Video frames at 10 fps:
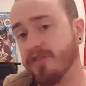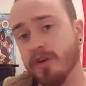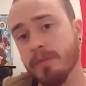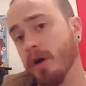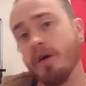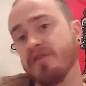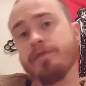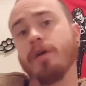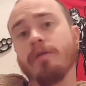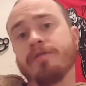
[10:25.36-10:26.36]
Yeah, Jinder Mahal's
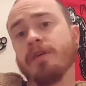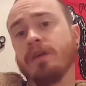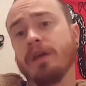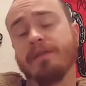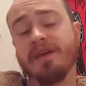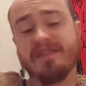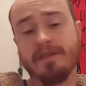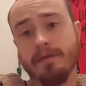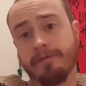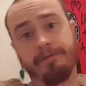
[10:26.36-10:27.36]
involved in
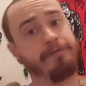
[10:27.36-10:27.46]
this.